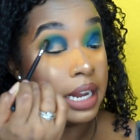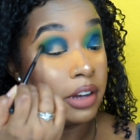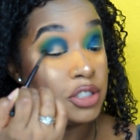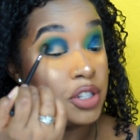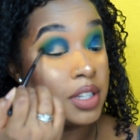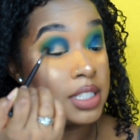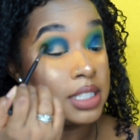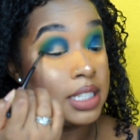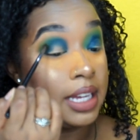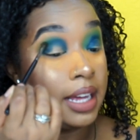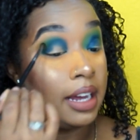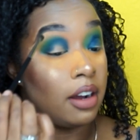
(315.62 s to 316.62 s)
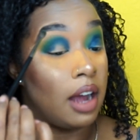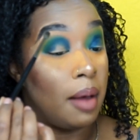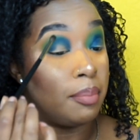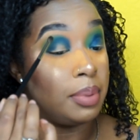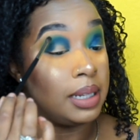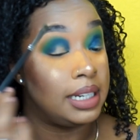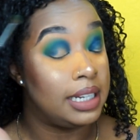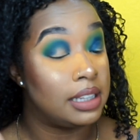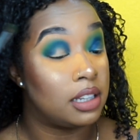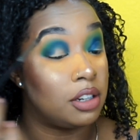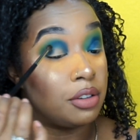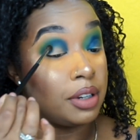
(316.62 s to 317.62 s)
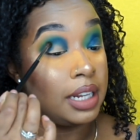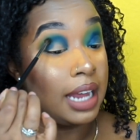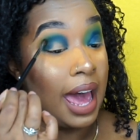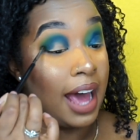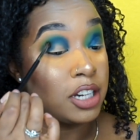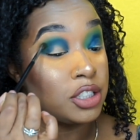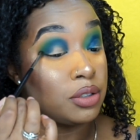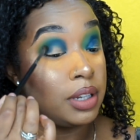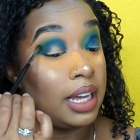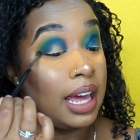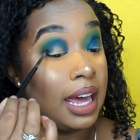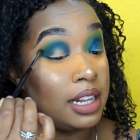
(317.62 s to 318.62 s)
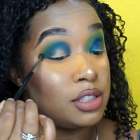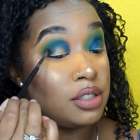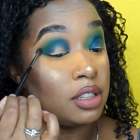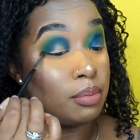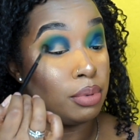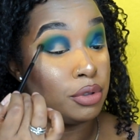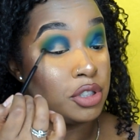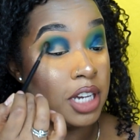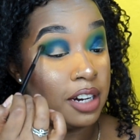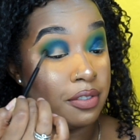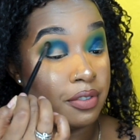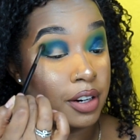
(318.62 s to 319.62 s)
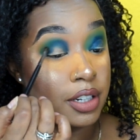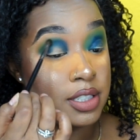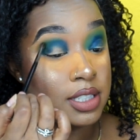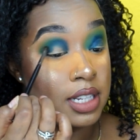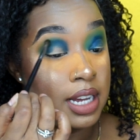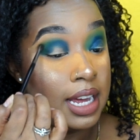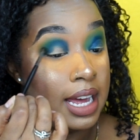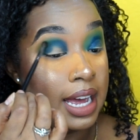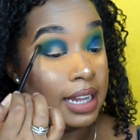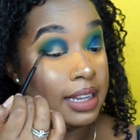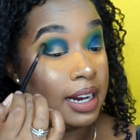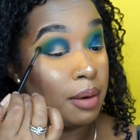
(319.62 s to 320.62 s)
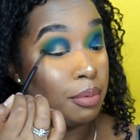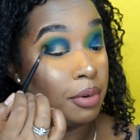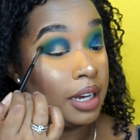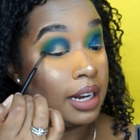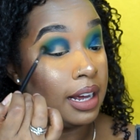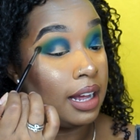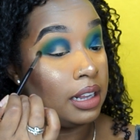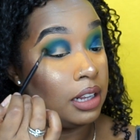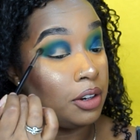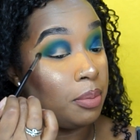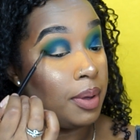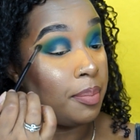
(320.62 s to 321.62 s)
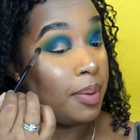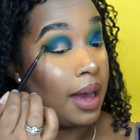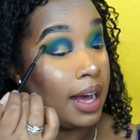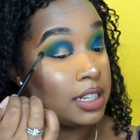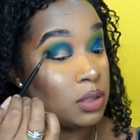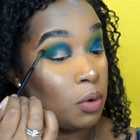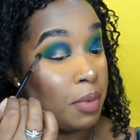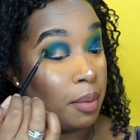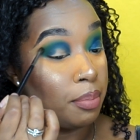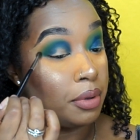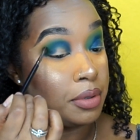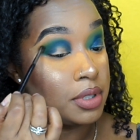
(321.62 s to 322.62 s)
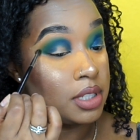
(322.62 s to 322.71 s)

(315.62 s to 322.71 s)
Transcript: Now as you can see here, I'm blending the green actually into the blue shade first, and then I'm bringing it a little bit past where my blue